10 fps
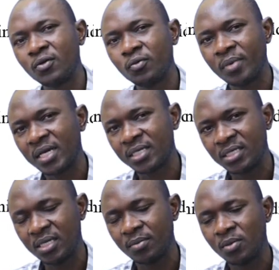that
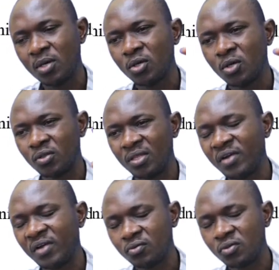will
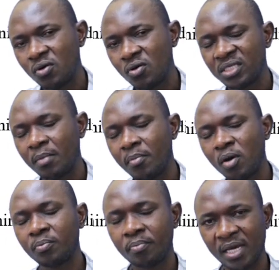probably
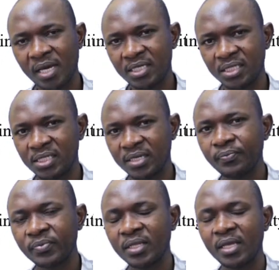help
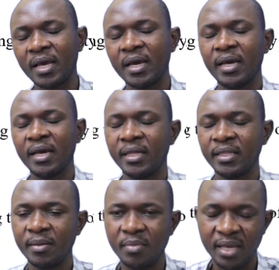us get
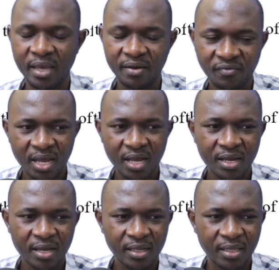to attain the
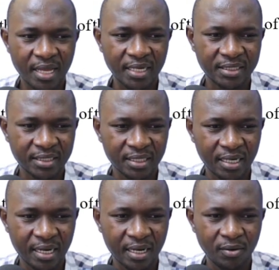level that we
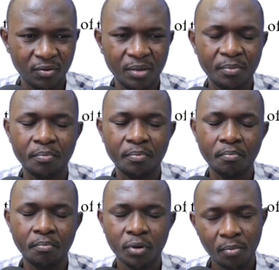really would have
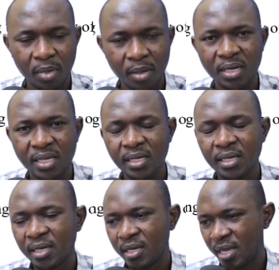wished to attain.
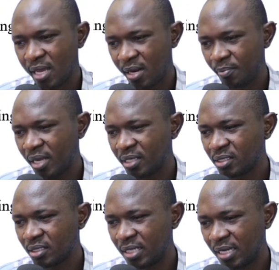The opposite
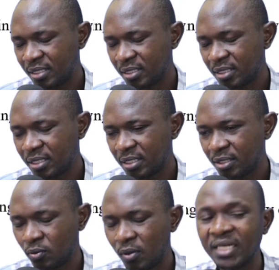of
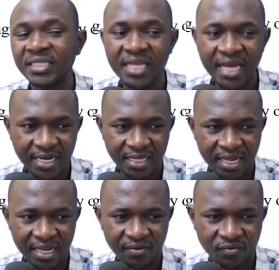virtue is
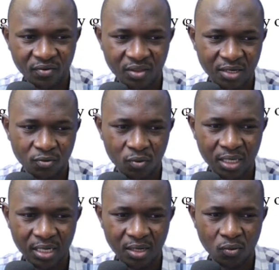vice, and
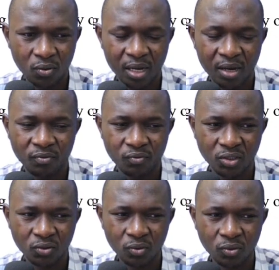vices are
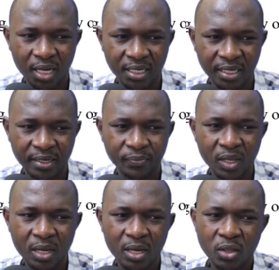negative
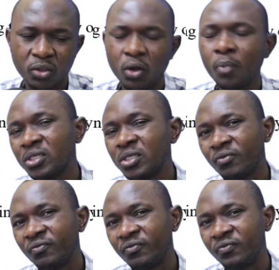character traits
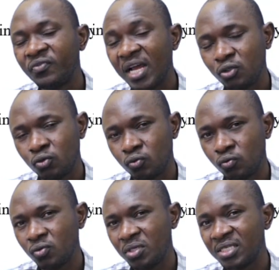like
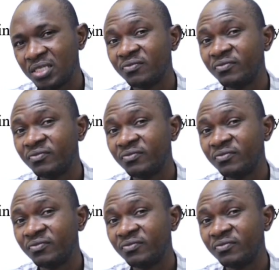greed,